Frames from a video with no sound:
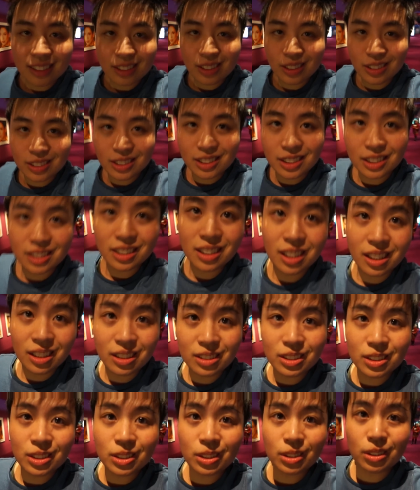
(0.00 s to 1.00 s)
talk to
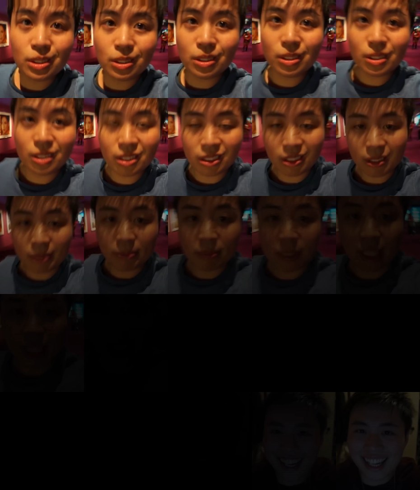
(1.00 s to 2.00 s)
y'all soon. Bye.
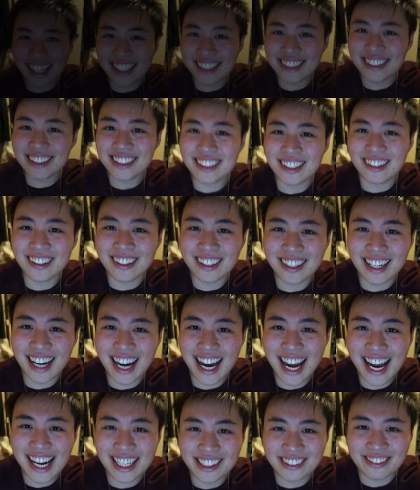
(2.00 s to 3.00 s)
Hi guys, so
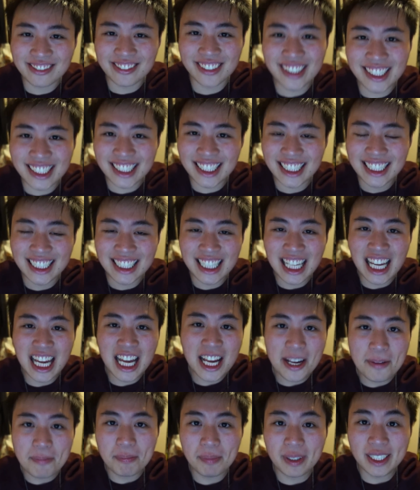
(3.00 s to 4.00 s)
I had a really
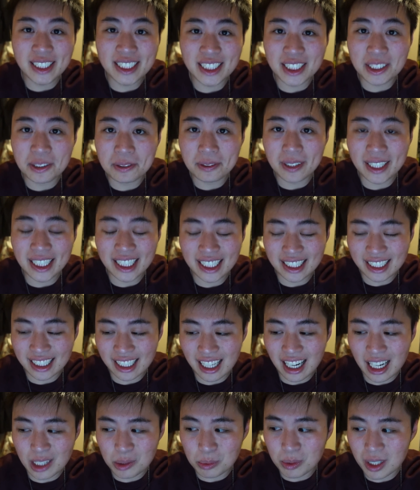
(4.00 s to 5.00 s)
busy week.
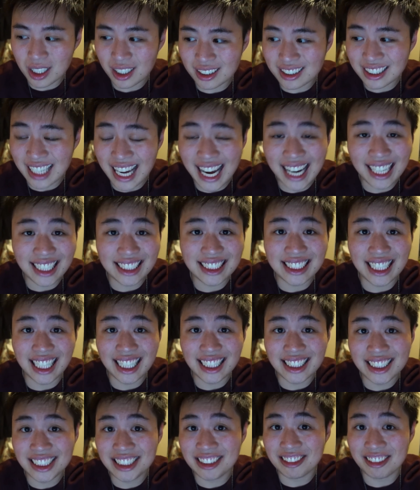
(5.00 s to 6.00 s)
I worked eight
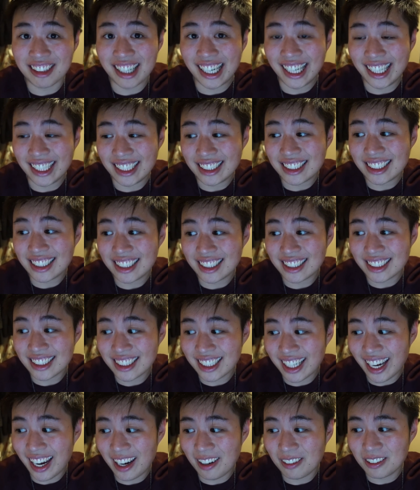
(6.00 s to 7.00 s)
days straight.
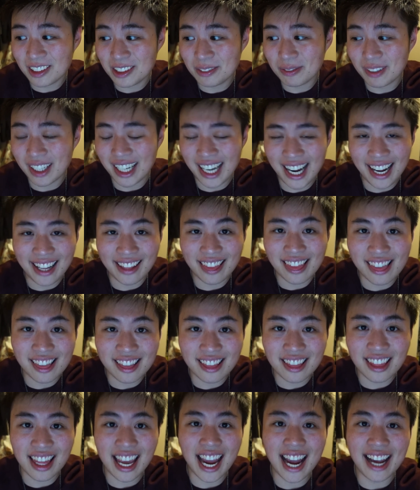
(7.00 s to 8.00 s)
Today was my eighth,
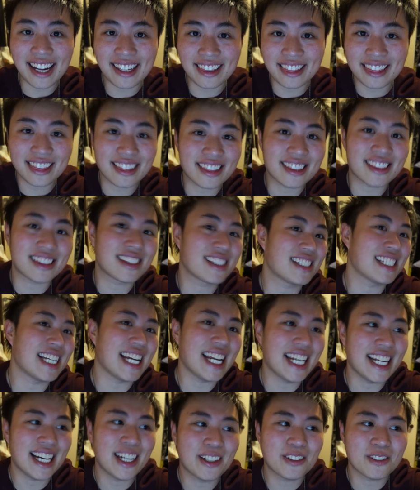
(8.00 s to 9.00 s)
eighth
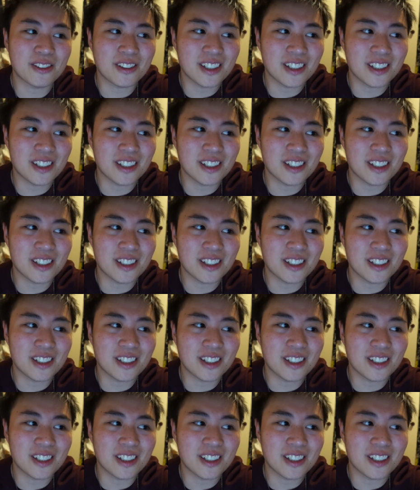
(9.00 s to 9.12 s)
day at